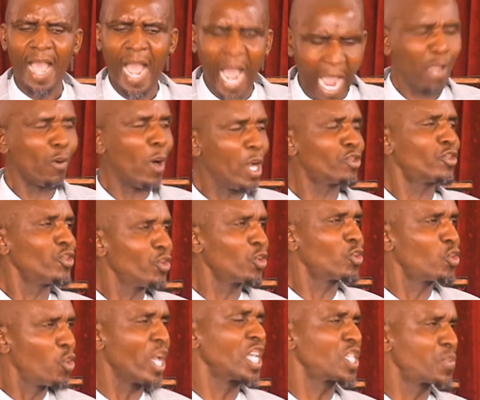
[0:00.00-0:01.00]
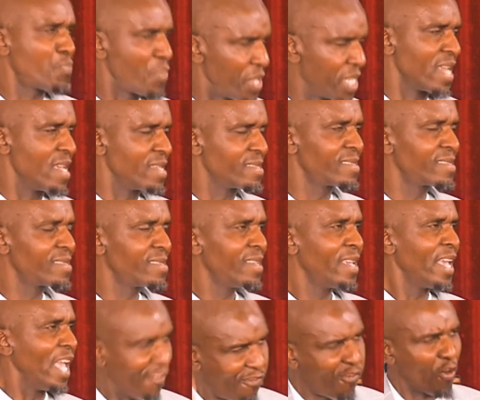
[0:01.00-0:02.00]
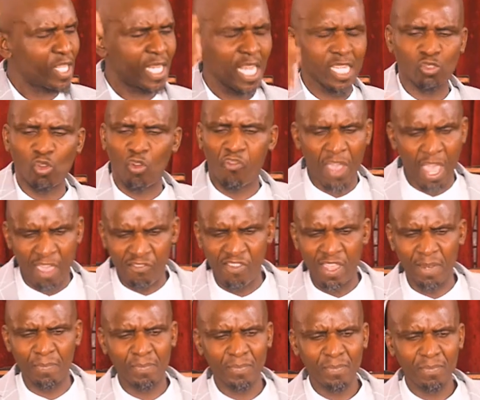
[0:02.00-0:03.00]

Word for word: I want you to experience a foretaste of heaven.